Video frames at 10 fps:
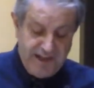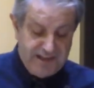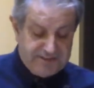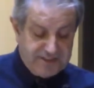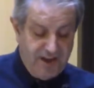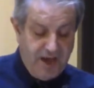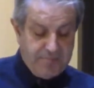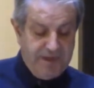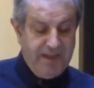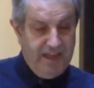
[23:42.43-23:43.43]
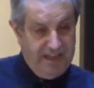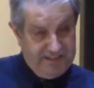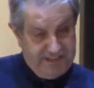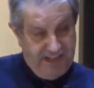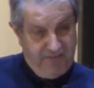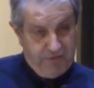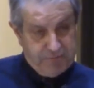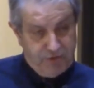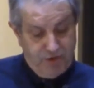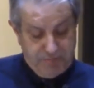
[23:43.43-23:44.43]
and sloppy and
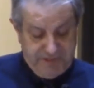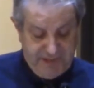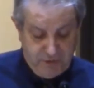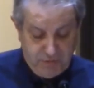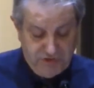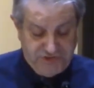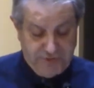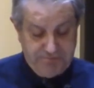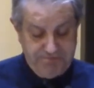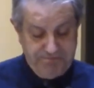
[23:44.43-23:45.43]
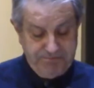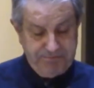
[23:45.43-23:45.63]
self-absorbed in their worship